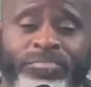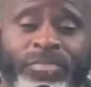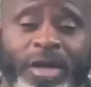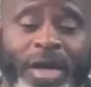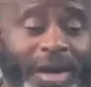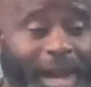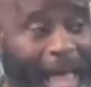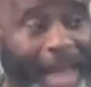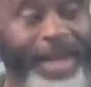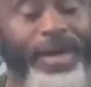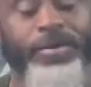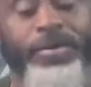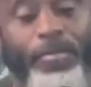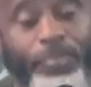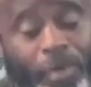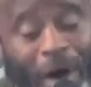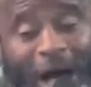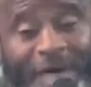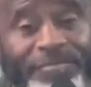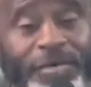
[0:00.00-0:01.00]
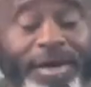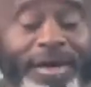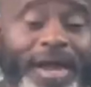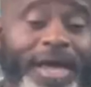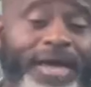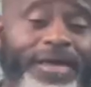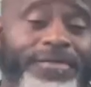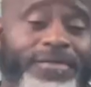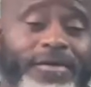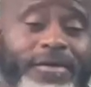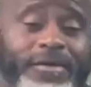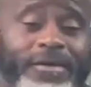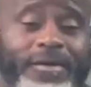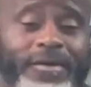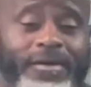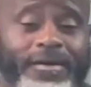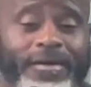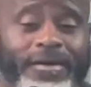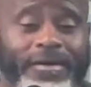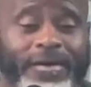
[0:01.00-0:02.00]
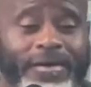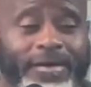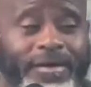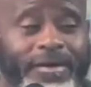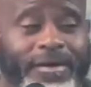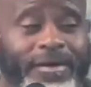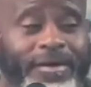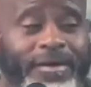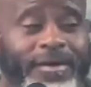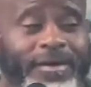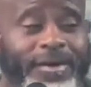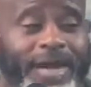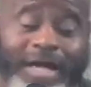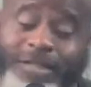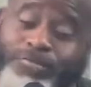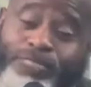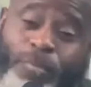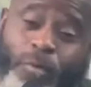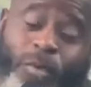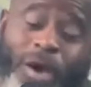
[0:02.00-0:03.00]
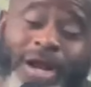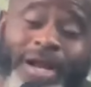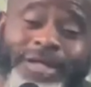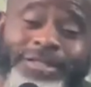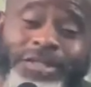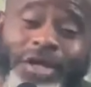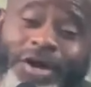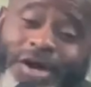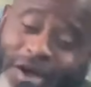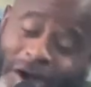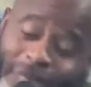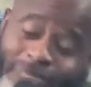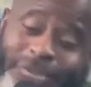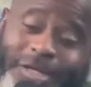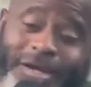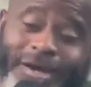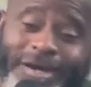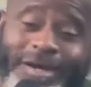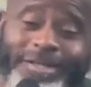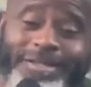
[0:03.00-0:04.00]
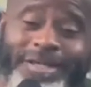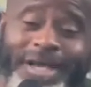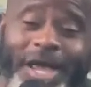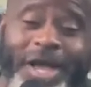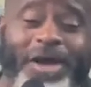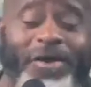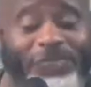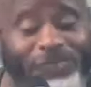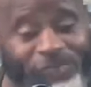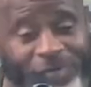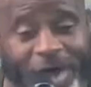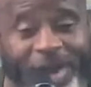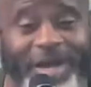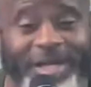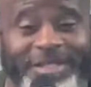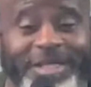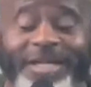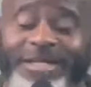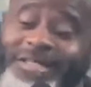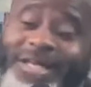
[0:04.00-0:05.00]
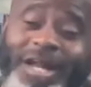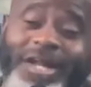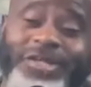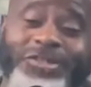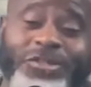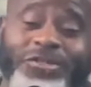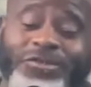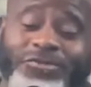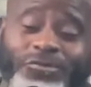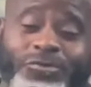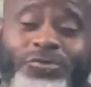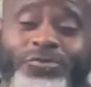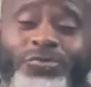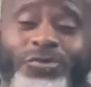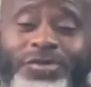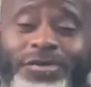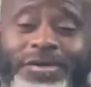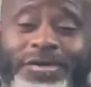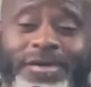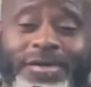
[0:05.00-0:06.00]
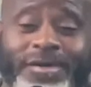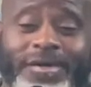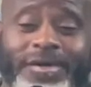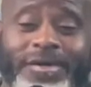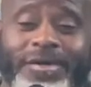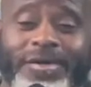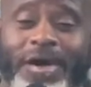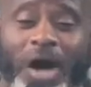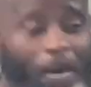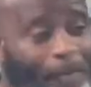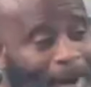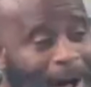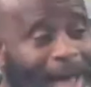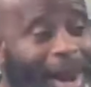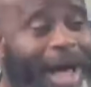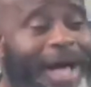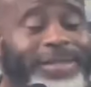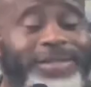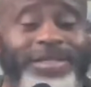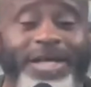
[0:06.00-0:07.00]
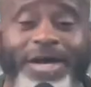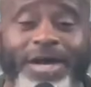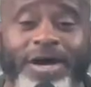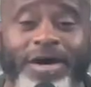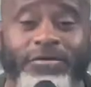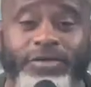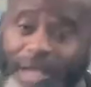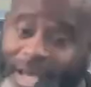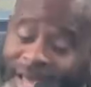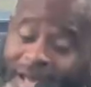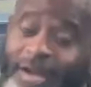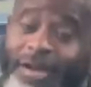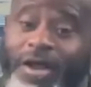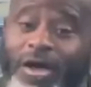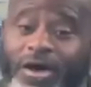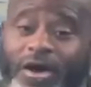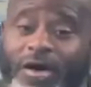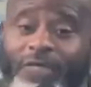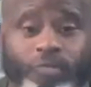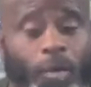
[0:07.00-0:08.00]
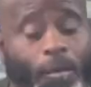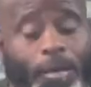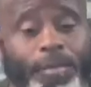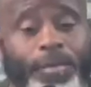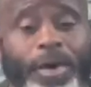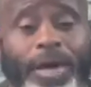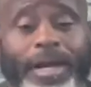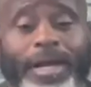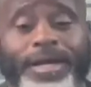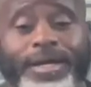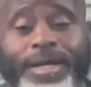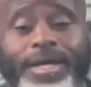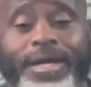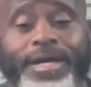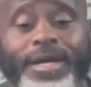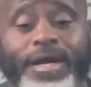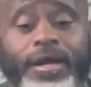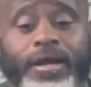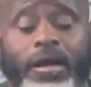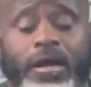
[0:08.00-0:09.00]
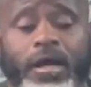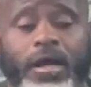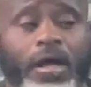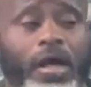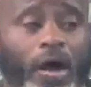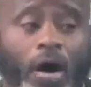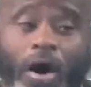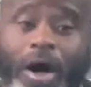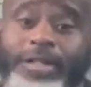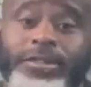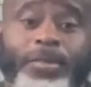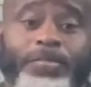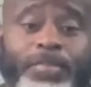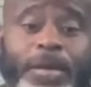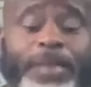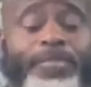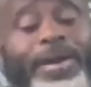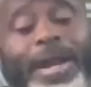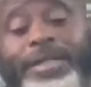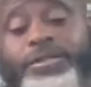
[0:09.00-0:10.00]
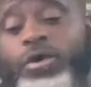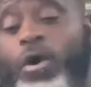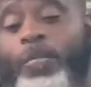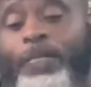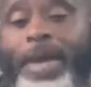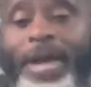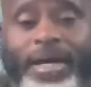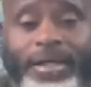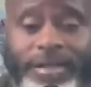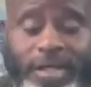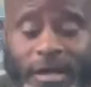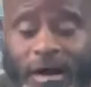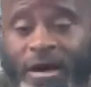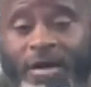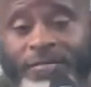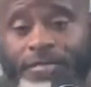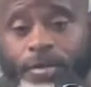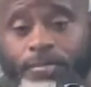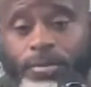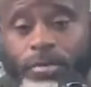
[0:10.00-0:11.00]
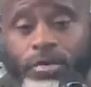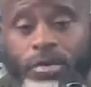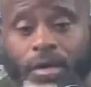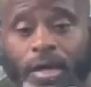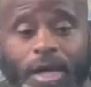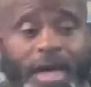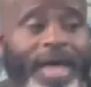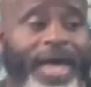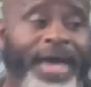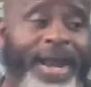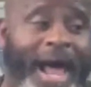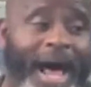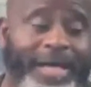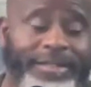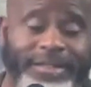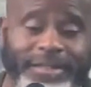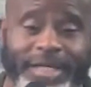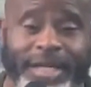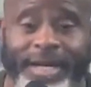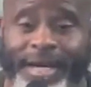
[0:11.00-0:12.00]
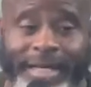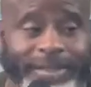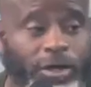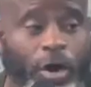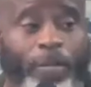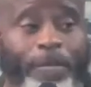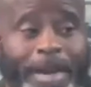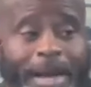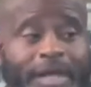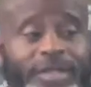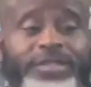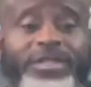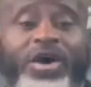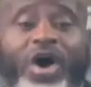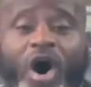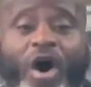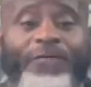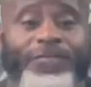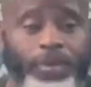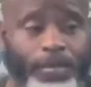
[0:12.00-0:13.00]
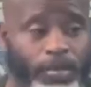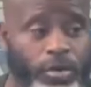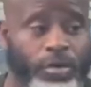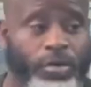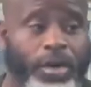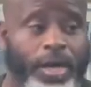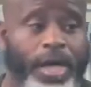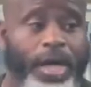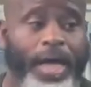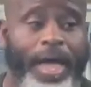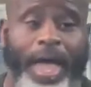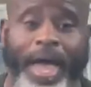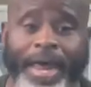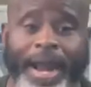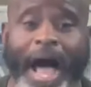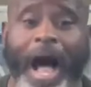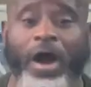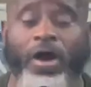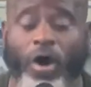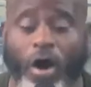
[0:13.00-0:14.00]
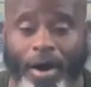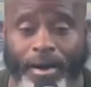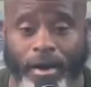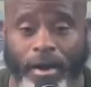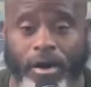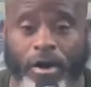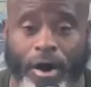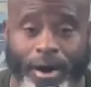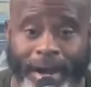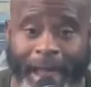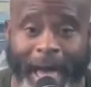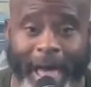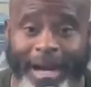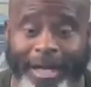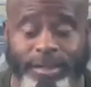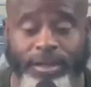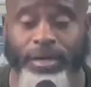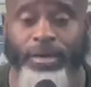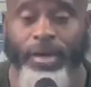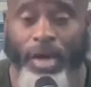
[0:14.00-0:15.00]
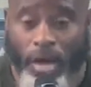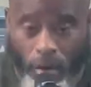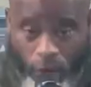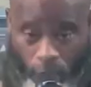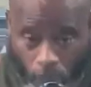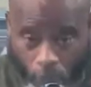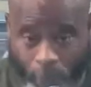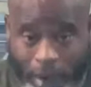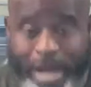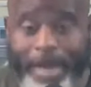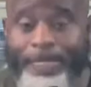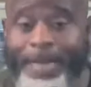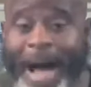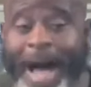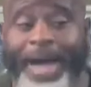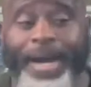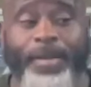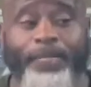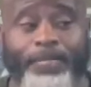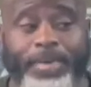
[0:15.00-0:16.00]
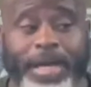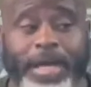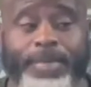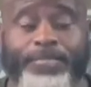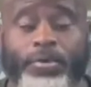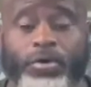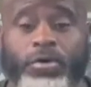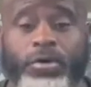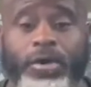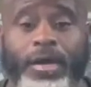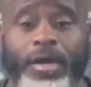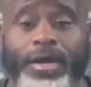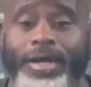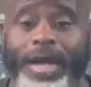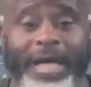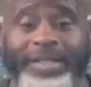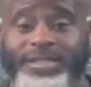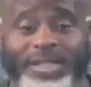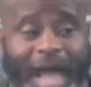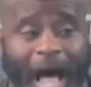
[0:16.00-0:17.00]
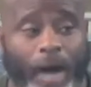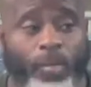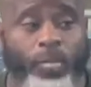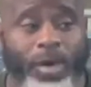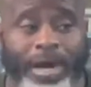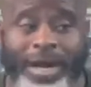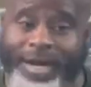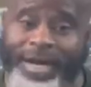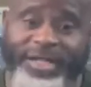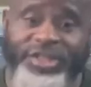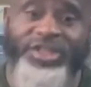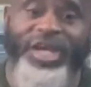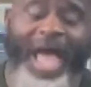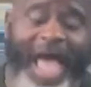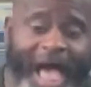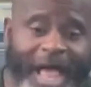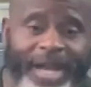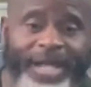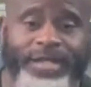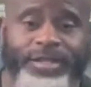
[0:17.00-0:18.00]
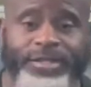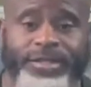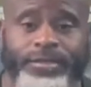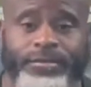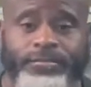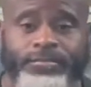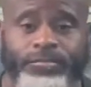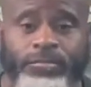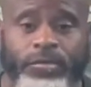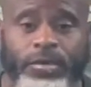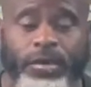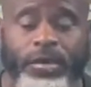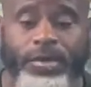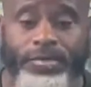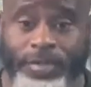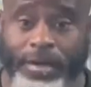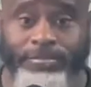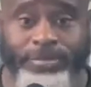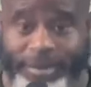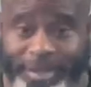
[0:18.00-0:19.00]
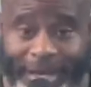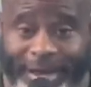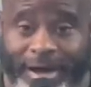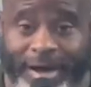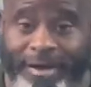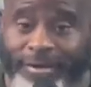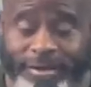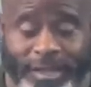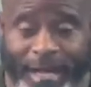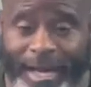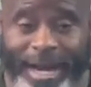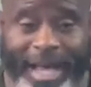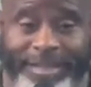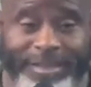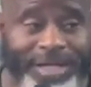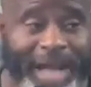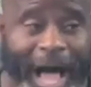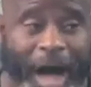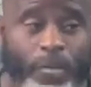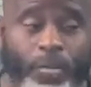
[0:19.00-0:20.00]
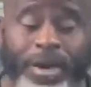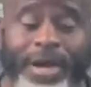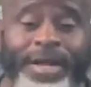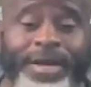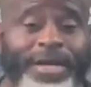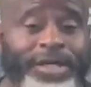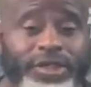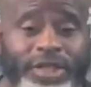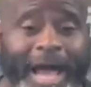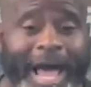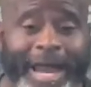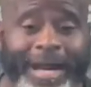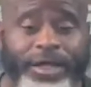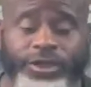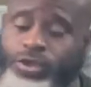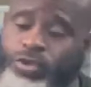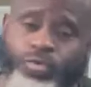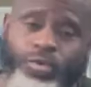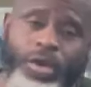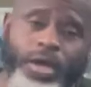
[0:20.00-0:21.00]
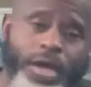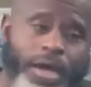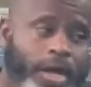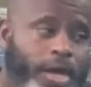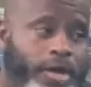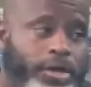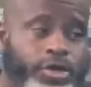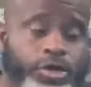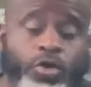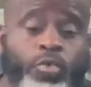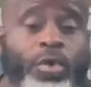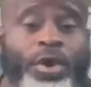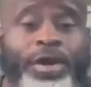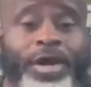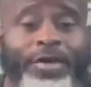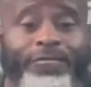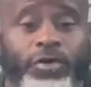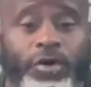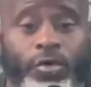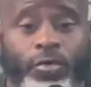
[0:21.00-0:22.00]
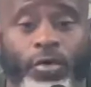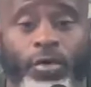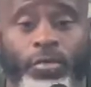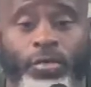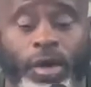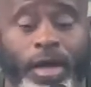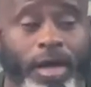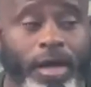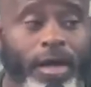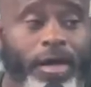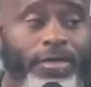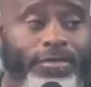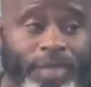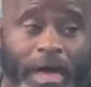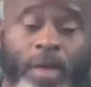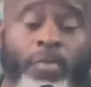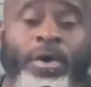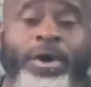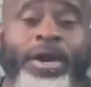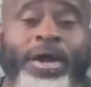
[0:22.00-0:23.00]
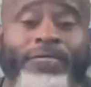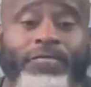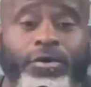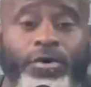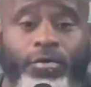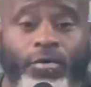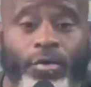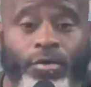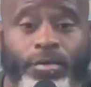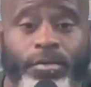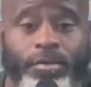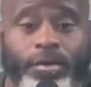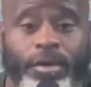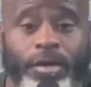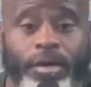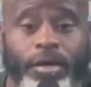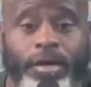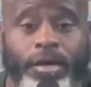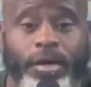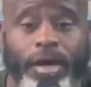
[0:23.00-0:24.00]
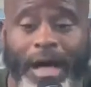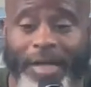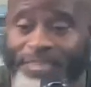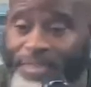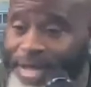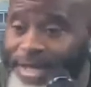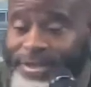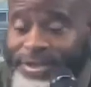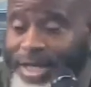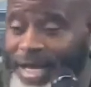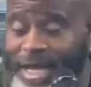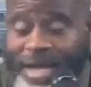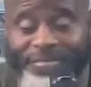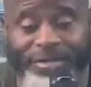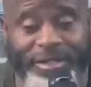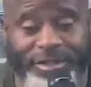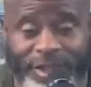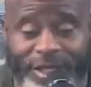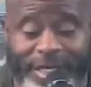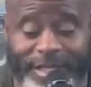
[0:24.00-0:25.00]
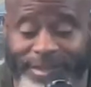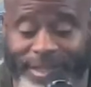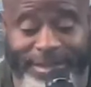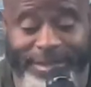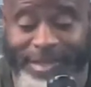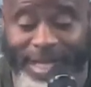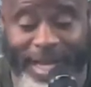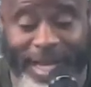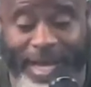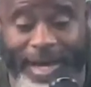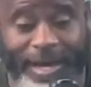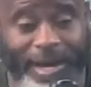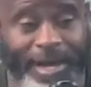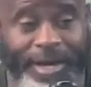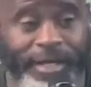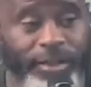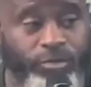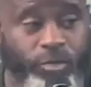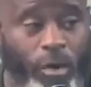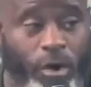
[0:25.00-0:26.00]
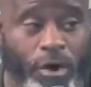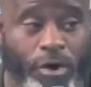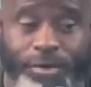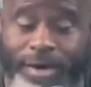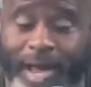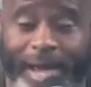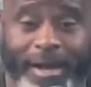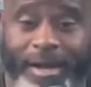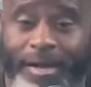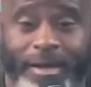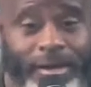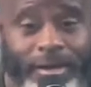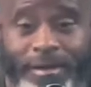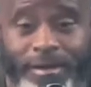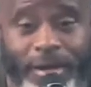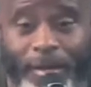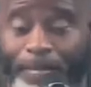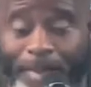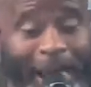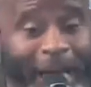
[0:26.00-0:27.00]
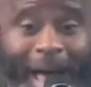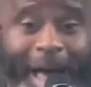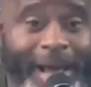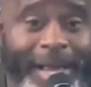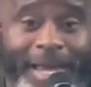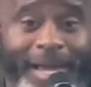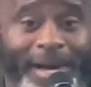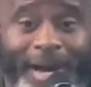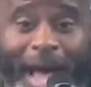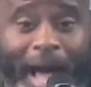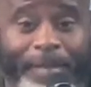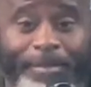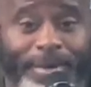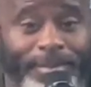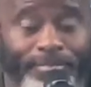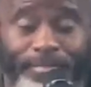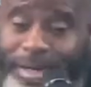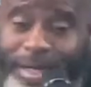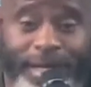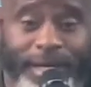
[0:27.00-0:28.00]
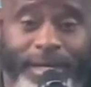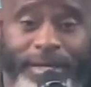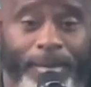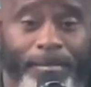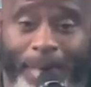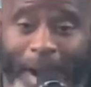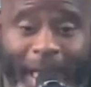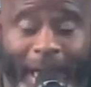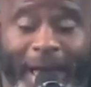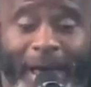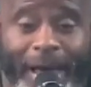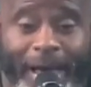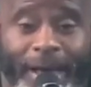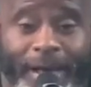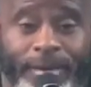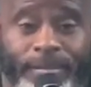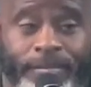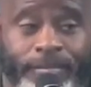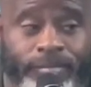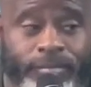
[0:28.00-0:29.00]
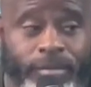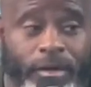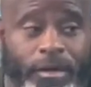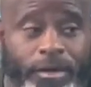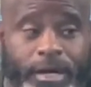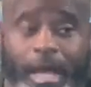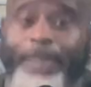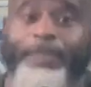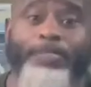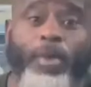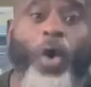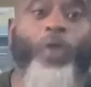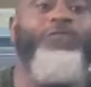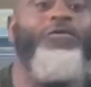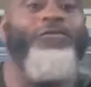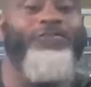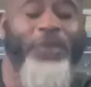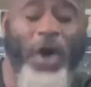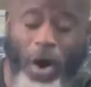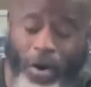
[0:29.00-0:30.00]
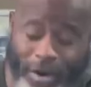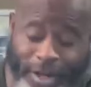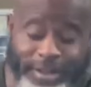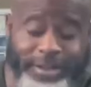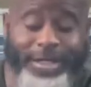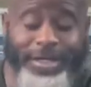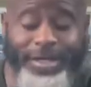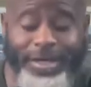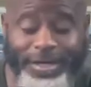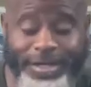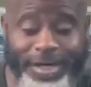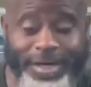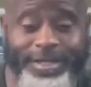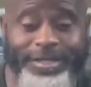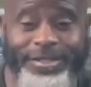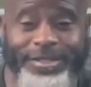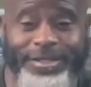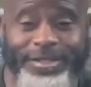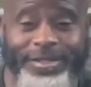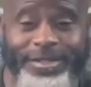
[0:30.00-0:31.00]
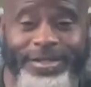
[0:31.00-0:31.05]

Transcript: like the prophet Nathan that's willing to come to us and confront us and tell us the truth about ourselves in love when we really need it? Or is it people that's going to make us comfortable in our sin, that's going to make us comfortable in our carnality? Weak-minded people that's not willing to challenge themselves and that's not willing to challenge you. You will never grow. They will never grow. I think even Jesus said in his word that the blind cannot lead the blind. They both will fall into a ditch.